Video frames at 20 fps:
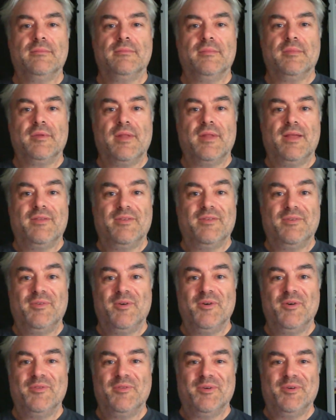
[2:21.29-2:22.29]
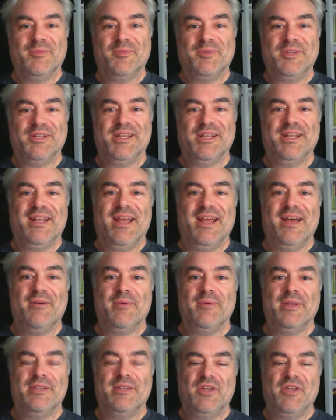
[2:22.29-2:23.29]
There's a 4th option in there,
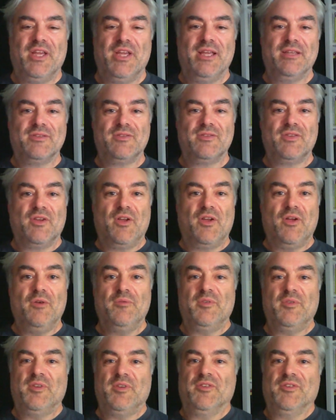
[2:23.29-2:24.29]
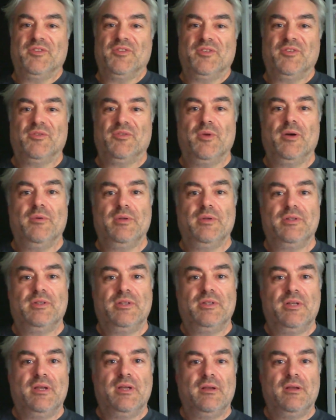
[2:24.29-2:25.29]
which is confidence as well,
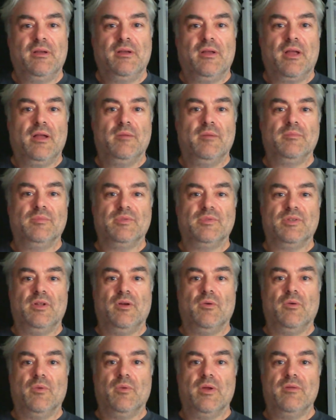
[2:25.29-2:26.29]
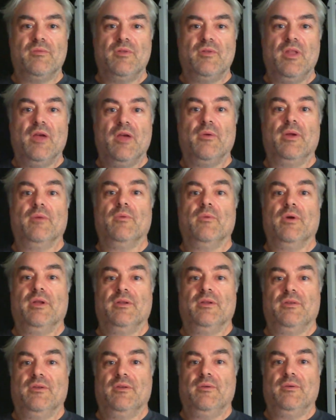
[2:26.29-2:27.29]
which comes along with knowing what
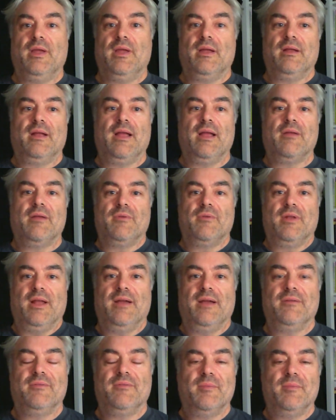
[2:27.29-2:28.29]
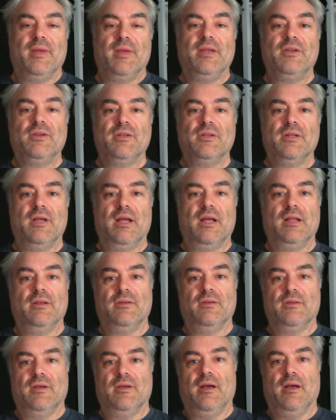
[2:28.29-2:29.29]
you're doing and gathering that information.
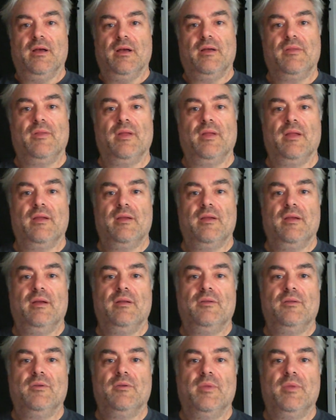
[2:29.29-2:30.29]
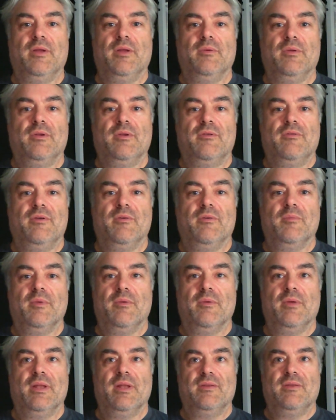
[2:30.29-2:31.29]
And I think Dominic would agree with me
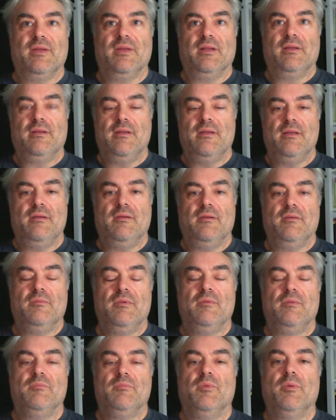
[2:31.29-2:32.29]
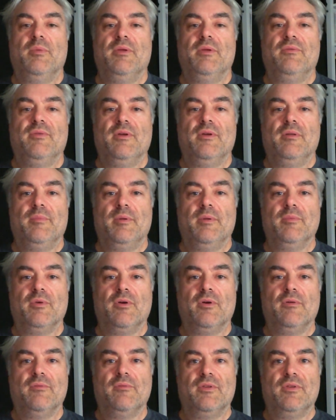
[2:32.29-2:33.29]
when he said you probably feel a bit more
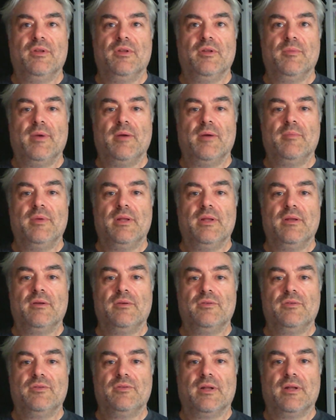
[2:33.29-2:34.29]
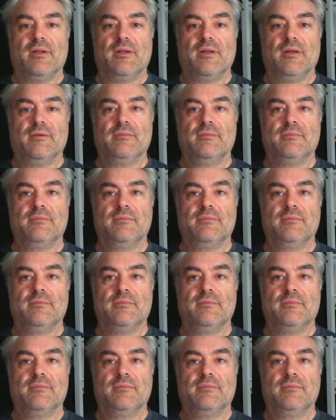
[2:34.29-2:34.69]
confident about being a contractor now.